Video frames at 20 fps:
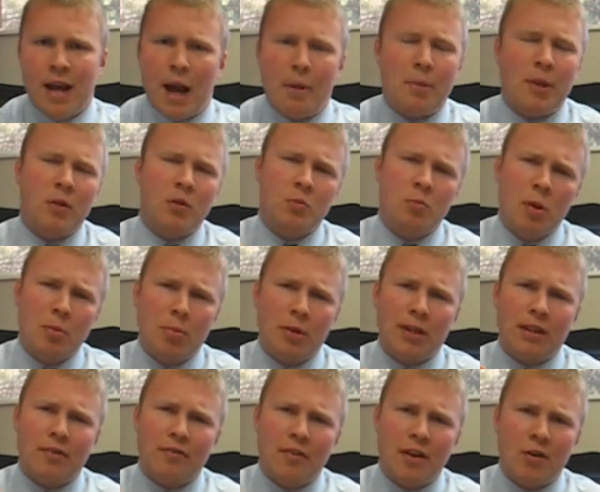I mean, those people
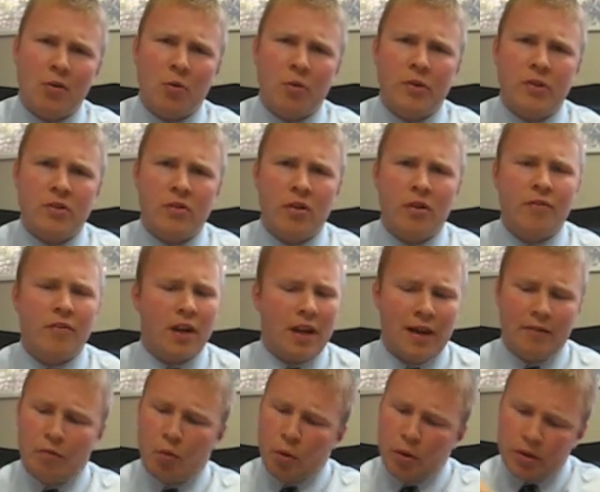at the Federal Reserve
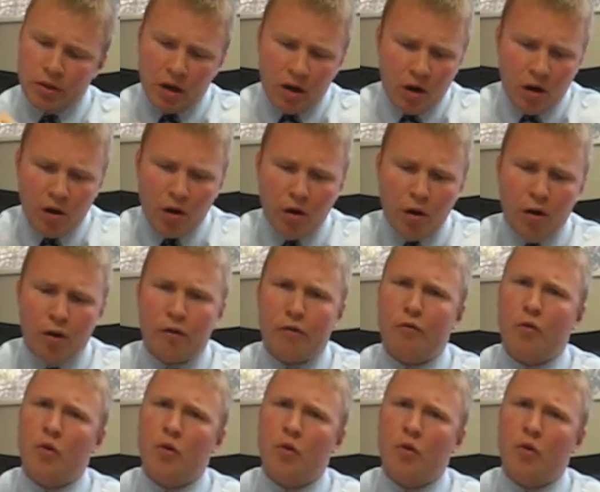have worked hard